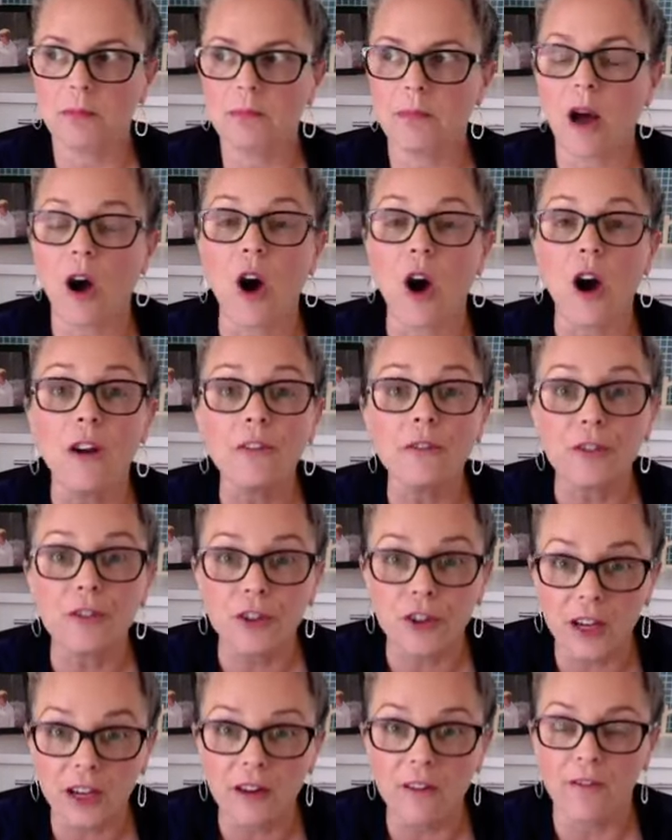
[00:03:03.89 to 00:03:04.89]

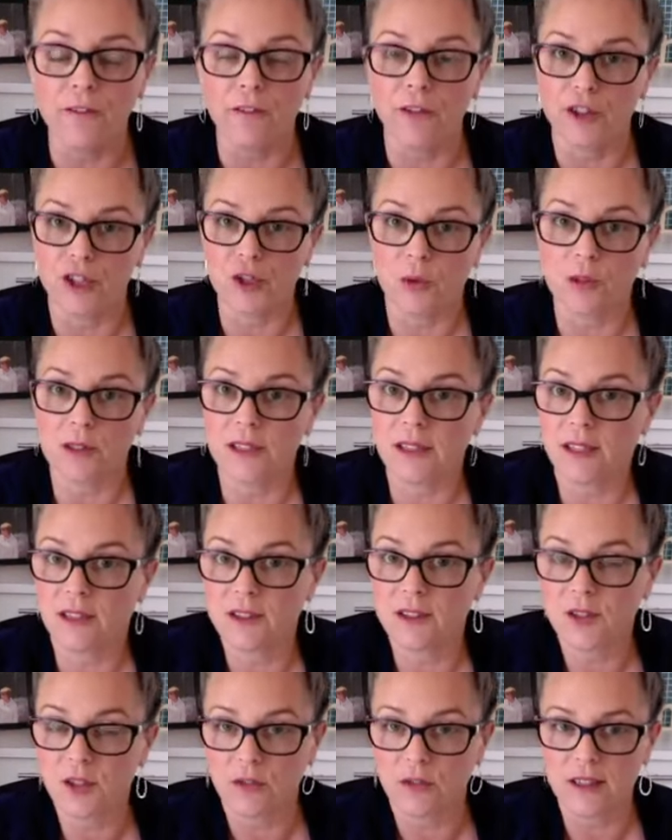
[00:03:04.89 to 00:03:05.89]
offering virtual skin
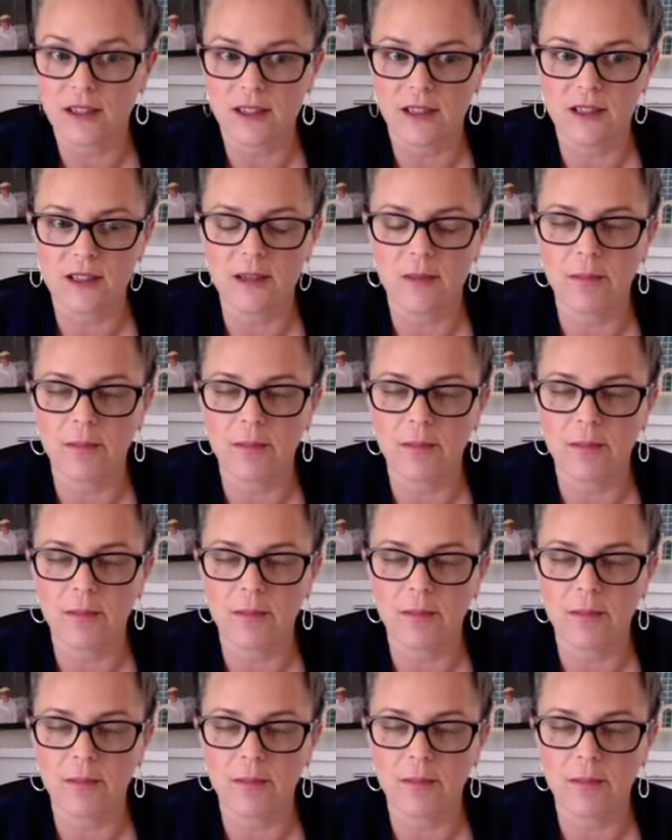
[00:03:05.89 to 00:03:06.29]
services.